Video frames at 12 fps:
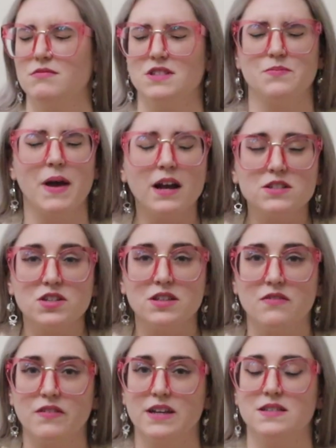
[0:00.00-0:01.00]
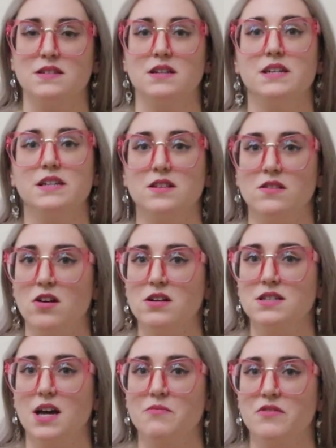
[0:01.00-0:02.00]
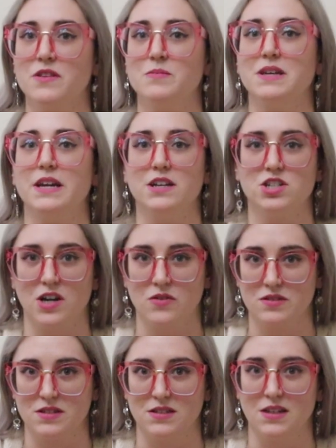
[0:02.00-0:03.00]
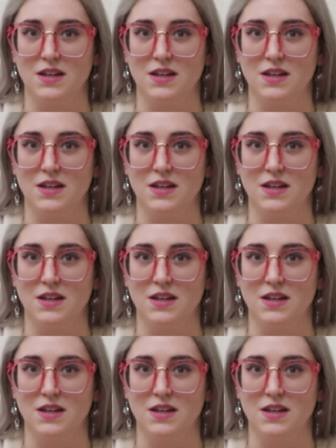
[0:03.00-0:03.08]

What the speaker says: smacks you in the face, and it takes a long time for them to age out